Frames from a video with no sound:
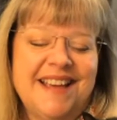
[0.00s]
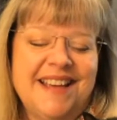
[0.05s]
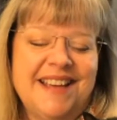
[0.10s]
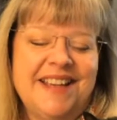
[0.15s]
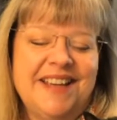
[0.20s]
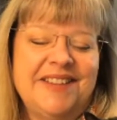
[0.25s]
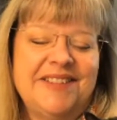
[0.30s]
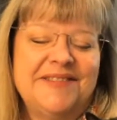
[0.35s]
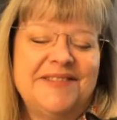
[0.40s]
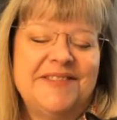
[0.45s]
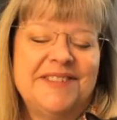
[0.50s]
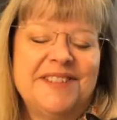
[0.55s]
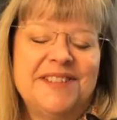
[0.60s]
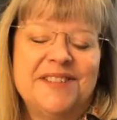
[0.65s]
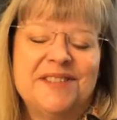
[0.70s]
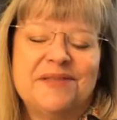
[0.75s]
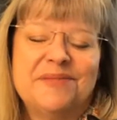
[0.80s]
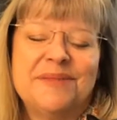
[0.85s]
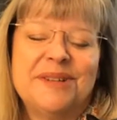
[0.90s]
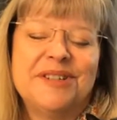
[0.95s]
give
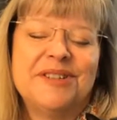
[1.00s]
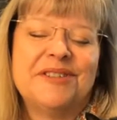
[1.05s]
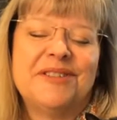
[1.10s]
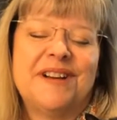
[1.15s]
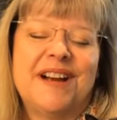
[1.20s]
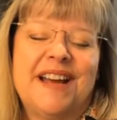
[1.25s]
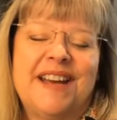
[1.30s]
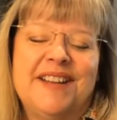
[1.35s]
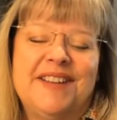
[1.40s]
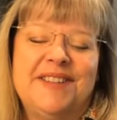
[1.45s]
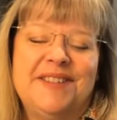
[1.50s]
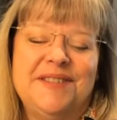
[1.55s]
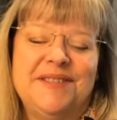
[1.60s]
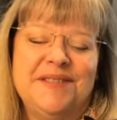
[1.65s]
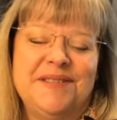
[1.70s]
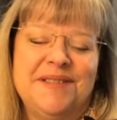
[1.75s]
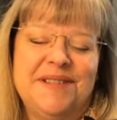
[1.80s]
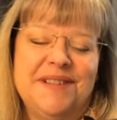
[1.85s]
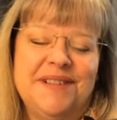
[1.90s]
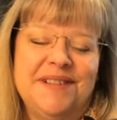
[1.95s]
so much
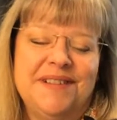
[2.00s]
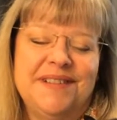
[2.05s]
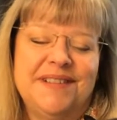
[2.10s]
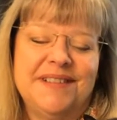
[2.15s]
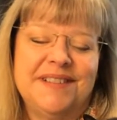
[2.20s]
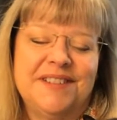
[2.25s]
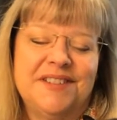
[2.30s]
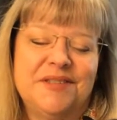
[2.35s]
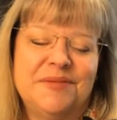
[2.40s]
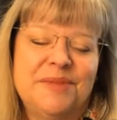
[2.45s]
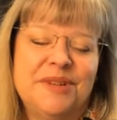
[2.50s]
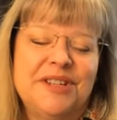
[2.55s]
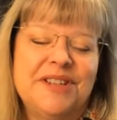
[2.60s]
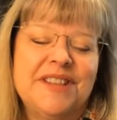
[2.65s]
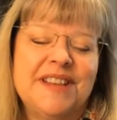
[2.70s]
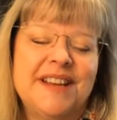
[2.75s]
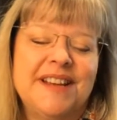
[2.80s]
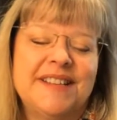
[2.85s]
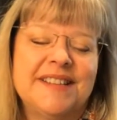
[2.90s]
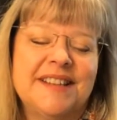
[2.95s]
gratitude, so much
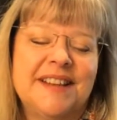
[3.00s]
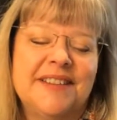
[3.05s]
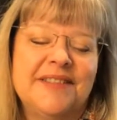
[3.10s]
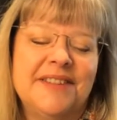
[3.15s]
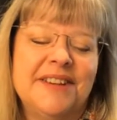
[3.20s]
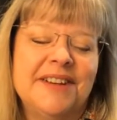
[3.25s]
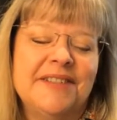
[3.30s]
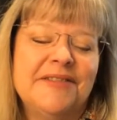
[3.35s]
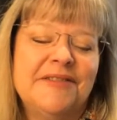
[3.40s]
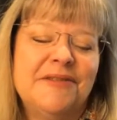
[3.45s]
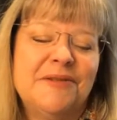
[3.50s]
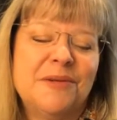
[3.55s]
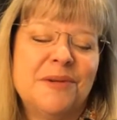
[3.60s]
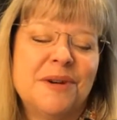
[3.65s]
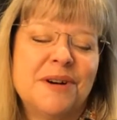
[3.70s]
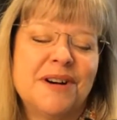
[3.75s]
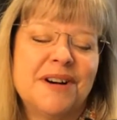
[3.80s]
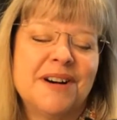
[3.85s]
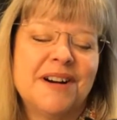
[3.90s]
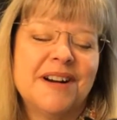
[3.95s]
thanksgiving
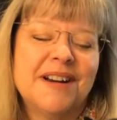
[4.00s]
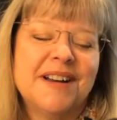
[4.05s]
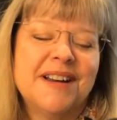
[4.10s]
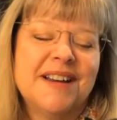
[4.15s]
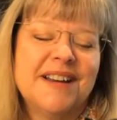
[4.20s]
for